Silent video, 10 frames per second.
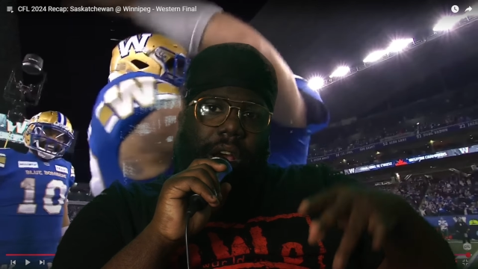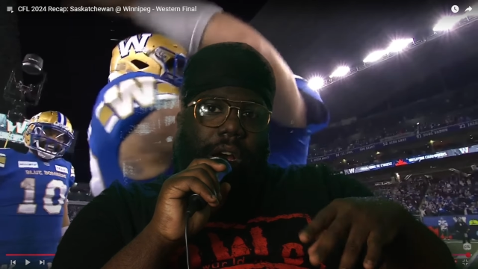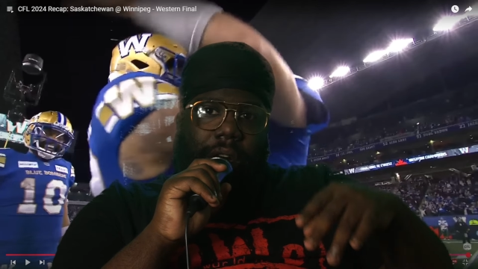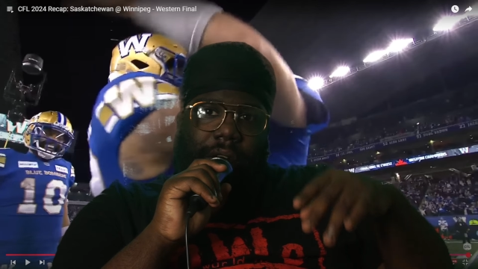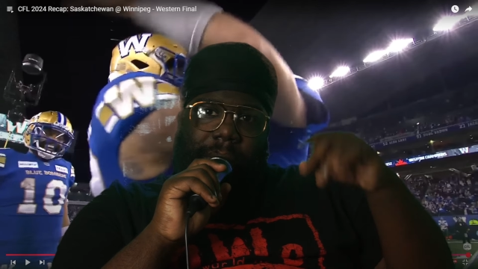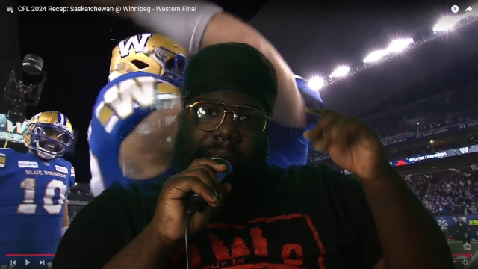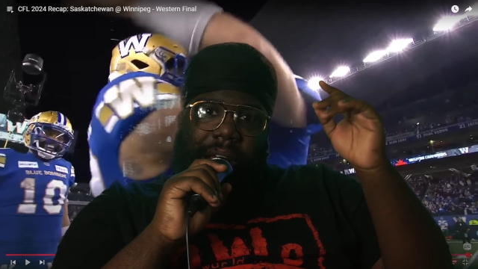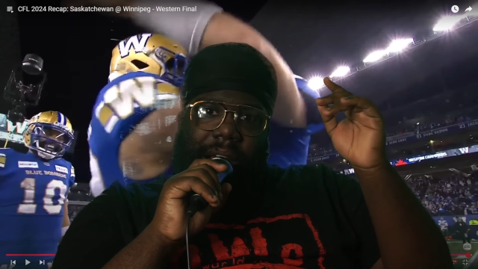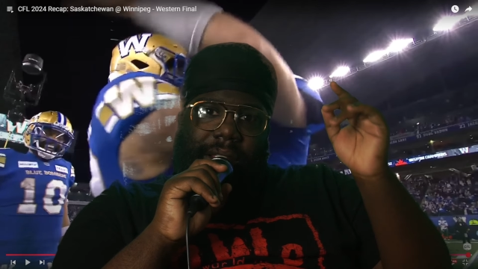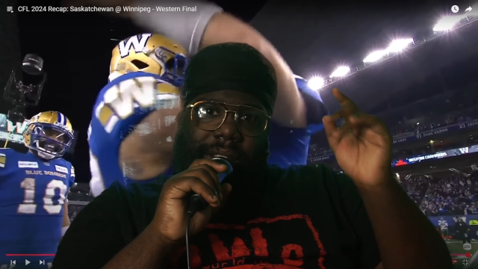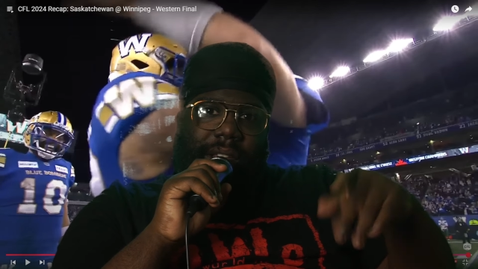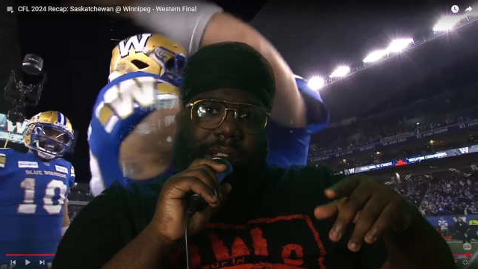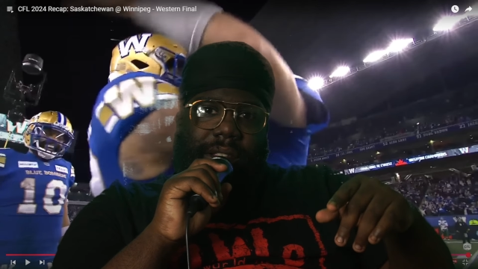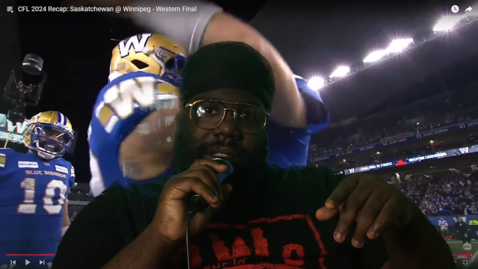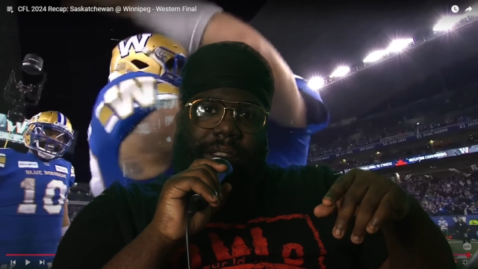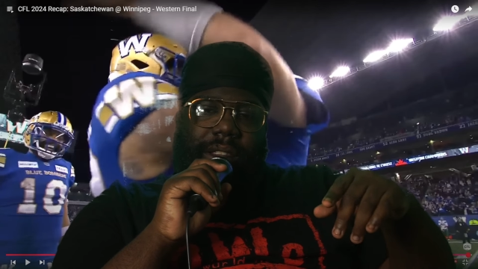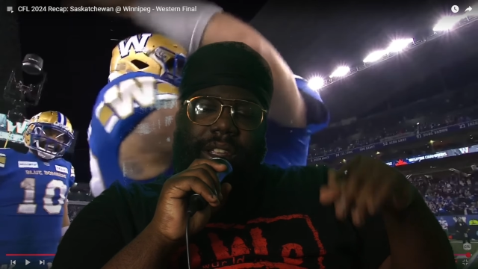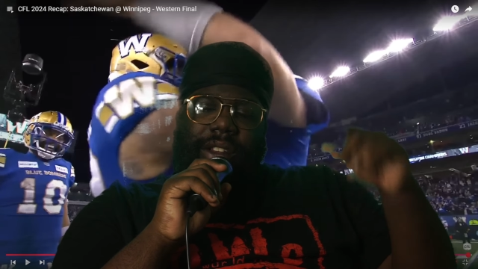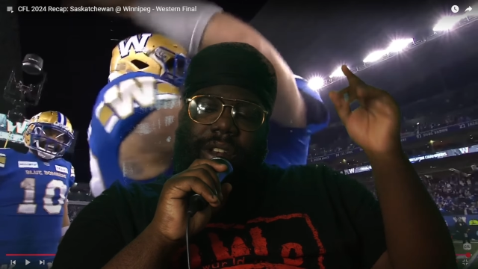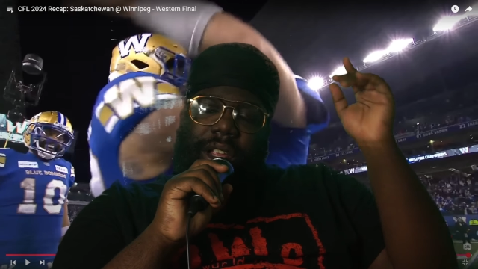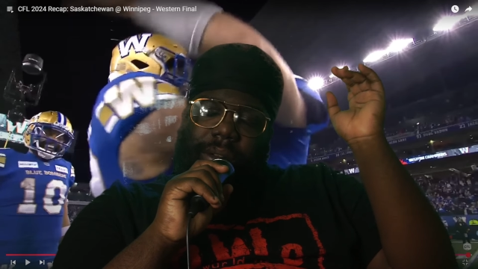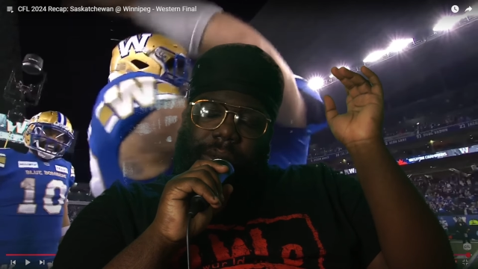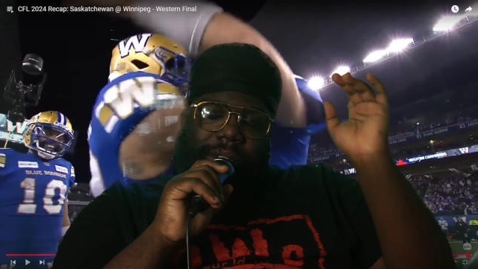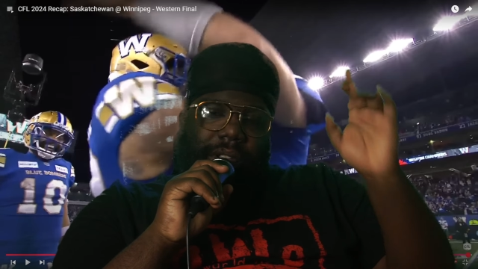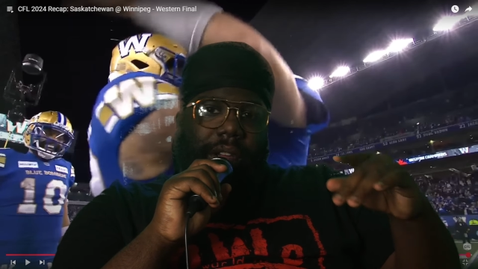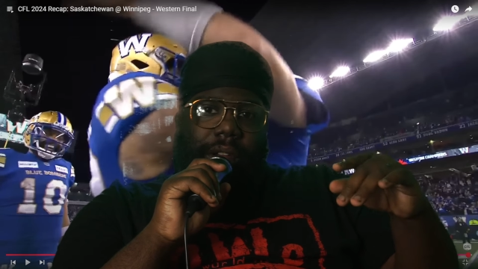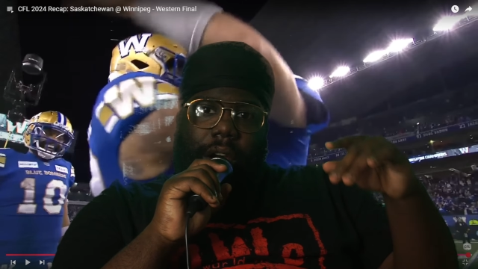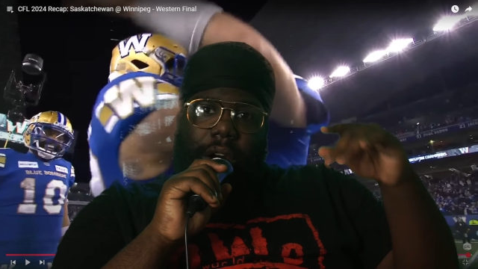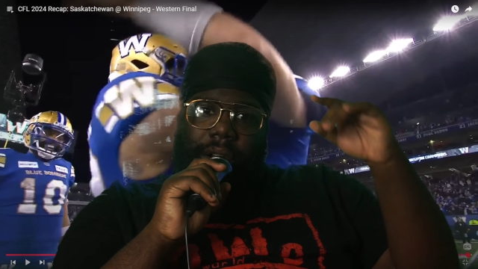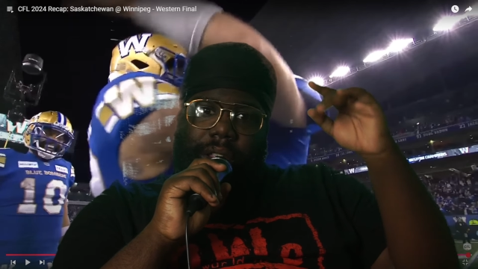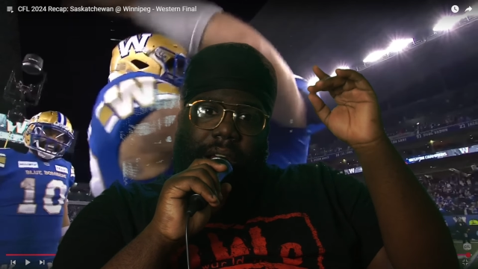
all them guys, DJ Nichols, Ford.